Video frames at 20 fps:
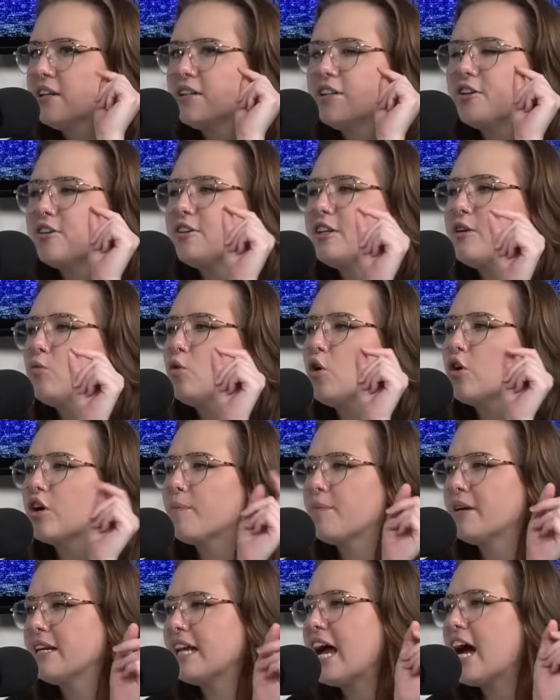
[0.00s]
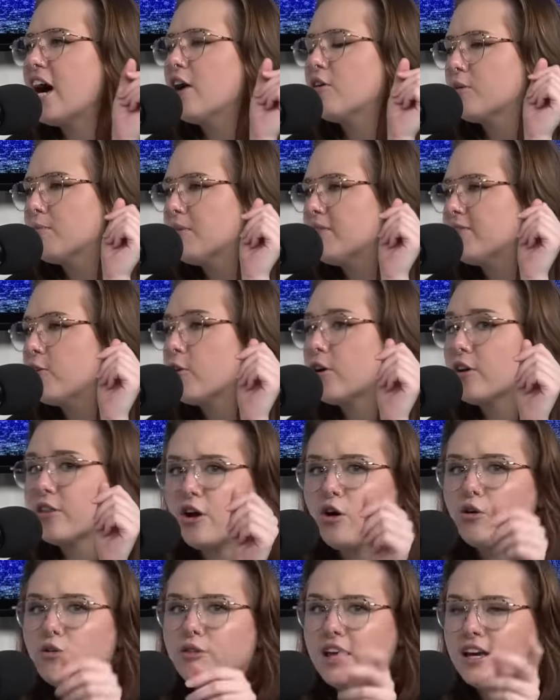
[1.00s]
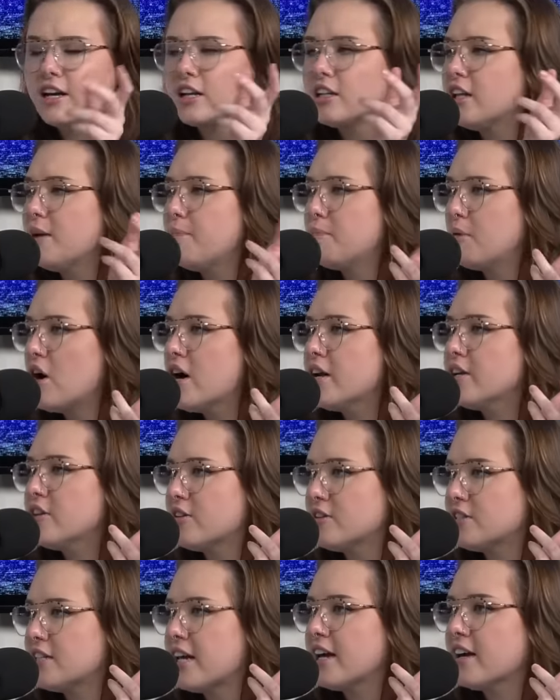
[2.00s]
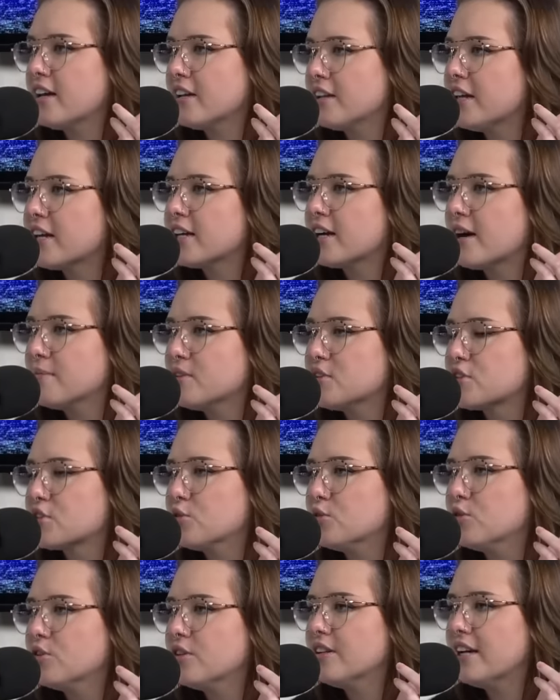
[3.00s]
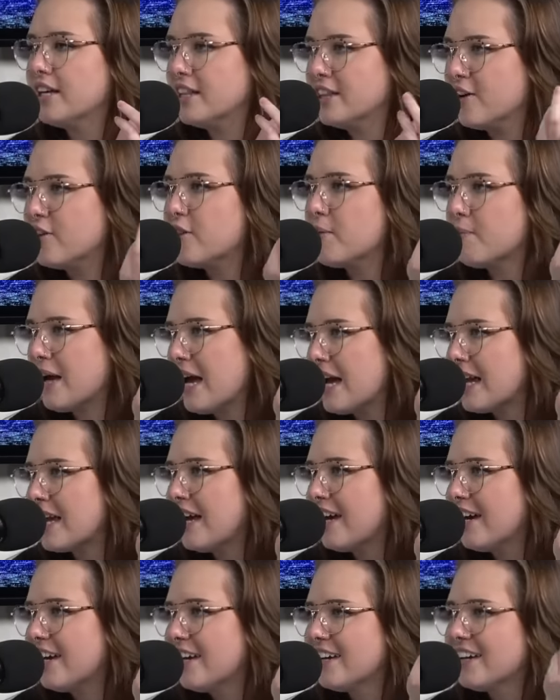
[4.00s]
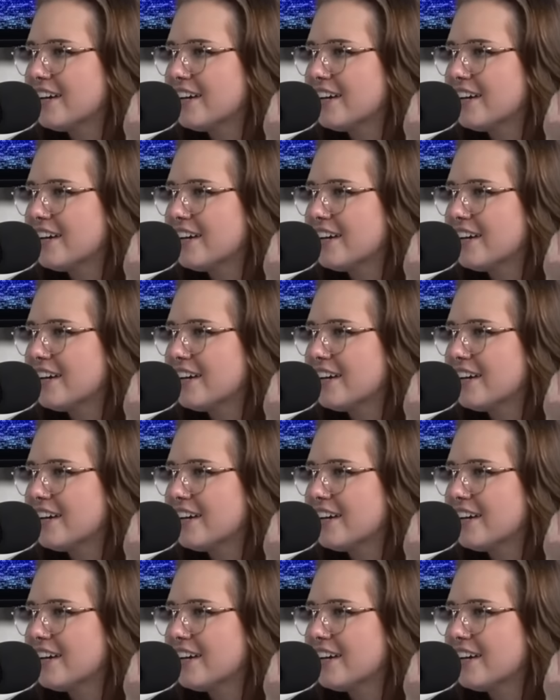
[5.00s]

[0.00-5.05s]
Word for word: Literally woke up an hour before. Oh, they clip on their tail and they come to school and they're the bad guy. Hey,